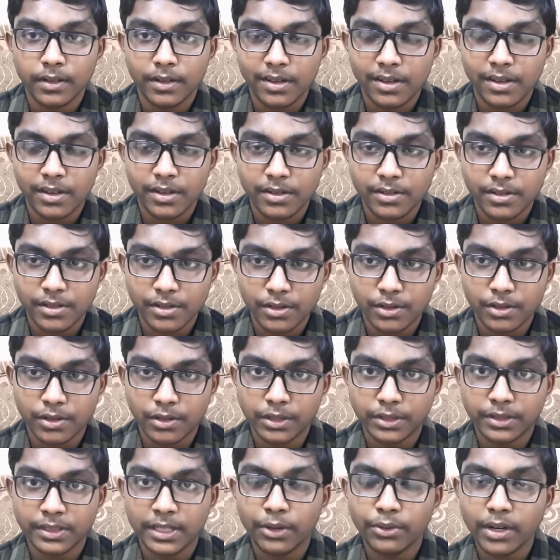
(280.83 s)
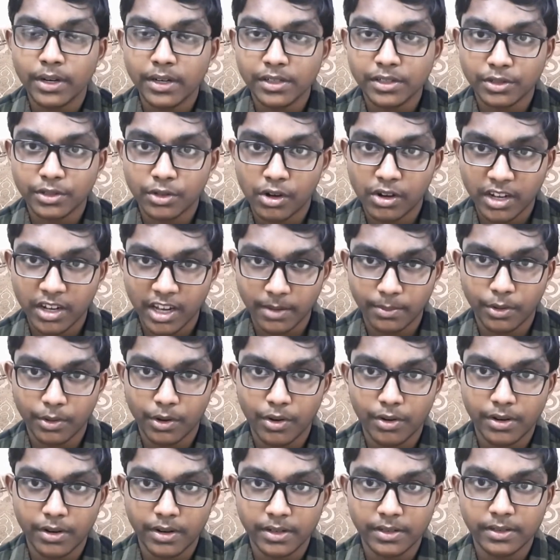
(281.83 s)
So now let's talk
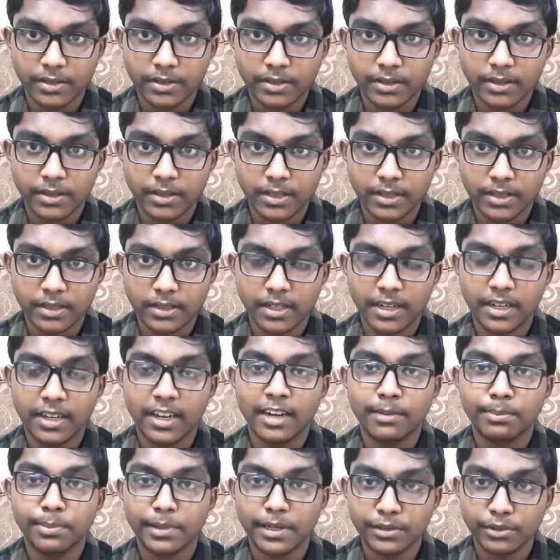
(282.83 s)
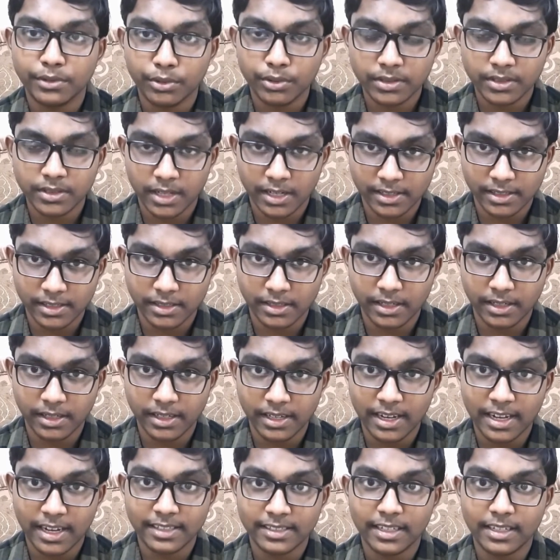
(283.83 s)
about Sri Lal Bahadur Sastri
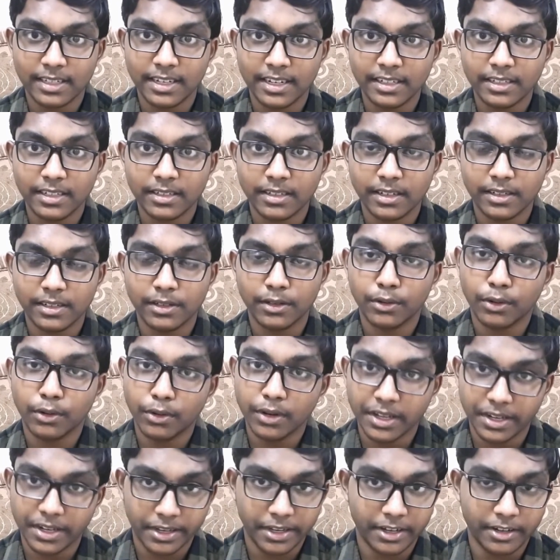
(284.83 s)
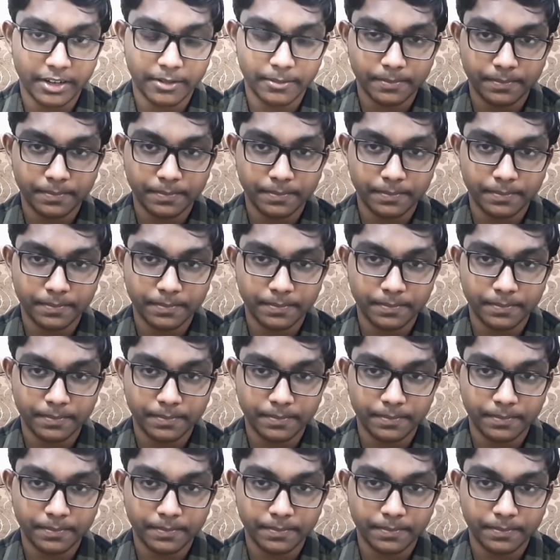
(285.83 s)
as a leader in the whole India.